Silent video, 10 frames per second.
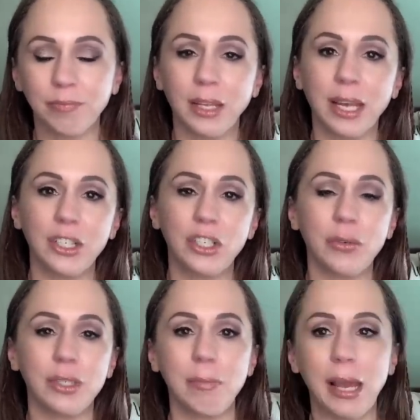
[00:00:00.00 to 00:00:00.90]
and she
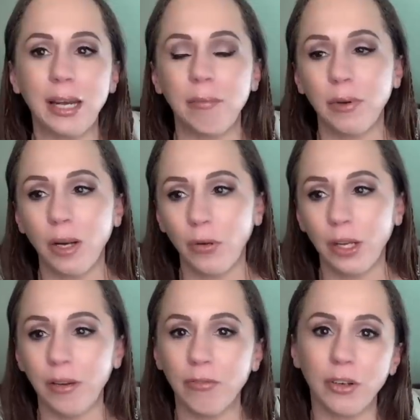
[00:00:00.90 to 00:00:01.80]
was mad at
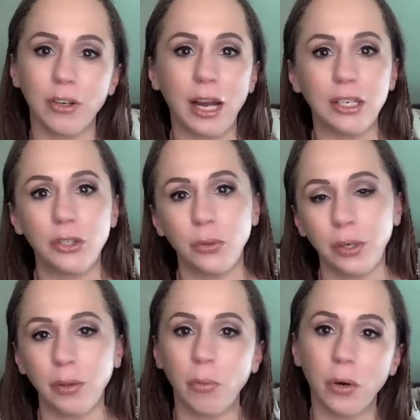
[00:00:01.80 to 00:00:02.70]
Kody for not
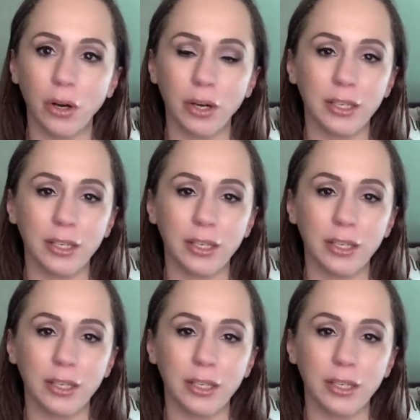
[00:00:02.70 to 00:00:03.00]
doing the work,